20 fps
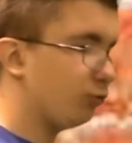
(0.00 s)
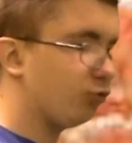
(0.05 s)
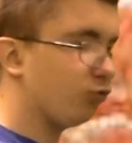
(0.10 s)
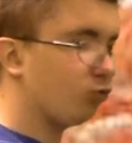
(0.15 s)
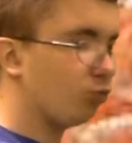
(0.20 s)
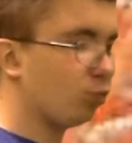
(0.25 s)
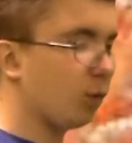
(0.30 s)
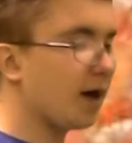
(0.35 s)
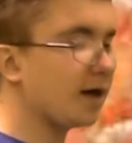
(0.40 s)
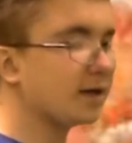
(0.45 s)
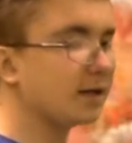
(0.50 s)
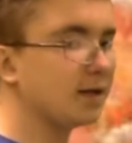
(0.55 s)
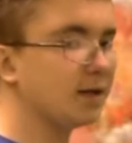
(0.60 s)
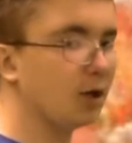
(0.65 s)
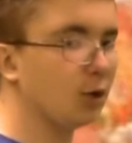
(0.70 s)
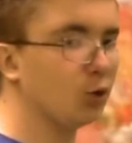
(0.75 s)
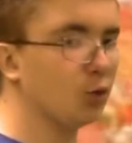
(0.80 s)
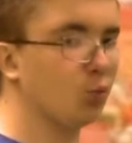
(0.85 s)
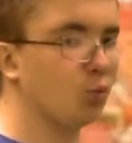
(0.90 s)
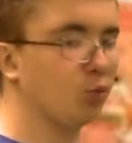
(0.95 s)
directly
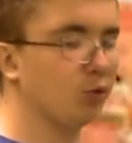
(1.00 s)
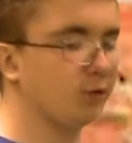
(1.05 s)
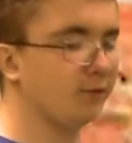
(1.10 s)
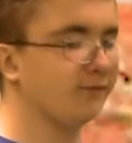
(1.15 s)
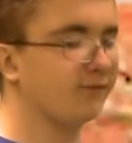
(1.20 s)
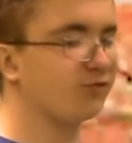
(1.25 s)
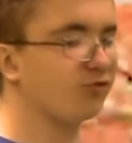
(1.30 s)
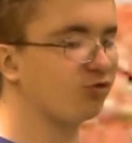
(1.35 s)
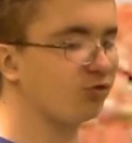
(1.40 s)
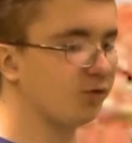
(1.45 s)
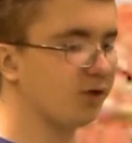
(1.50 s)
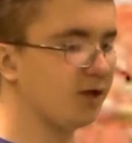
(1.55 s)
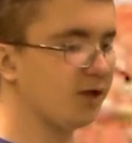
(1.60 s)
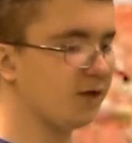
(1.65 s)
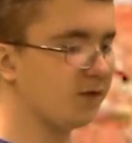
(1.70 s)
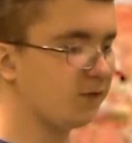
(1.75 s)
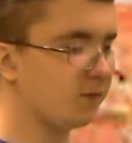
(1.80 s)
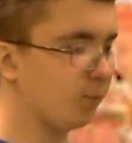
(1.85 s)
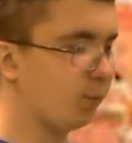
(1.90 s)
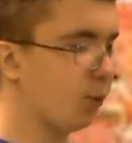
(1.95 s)
on the wood of
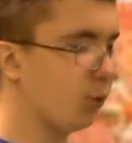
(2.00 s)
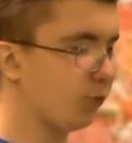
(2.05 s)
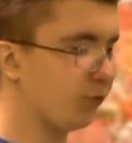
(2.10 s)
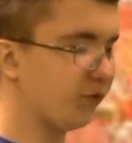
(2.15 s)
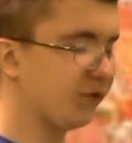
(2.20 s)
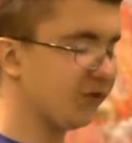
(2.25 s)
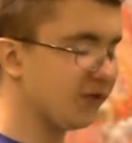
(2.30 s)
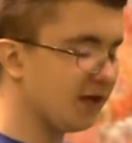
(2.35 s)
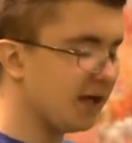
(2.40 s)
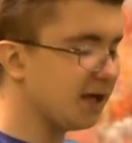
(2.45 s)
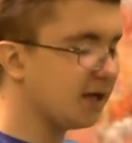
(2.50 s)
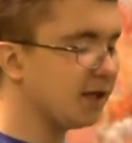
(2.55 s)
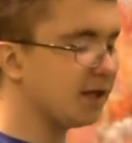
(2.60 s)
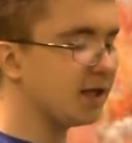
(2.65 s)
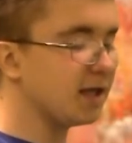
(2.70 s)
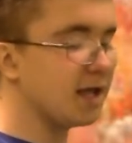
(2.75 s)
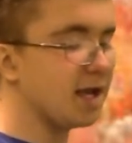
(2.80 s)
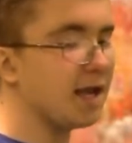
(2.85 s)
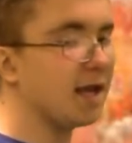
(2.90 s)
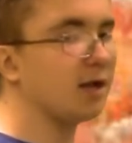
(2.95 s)
trees, both
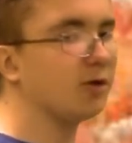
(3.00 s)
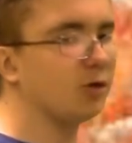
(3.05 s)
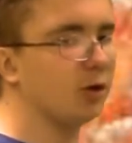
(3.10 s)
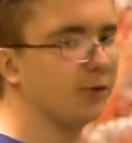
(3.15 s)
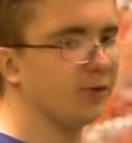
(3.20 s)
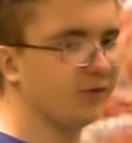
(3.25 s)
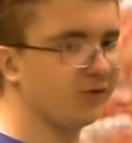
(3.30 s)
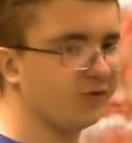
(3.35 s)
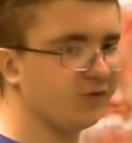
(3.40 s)
standing and on the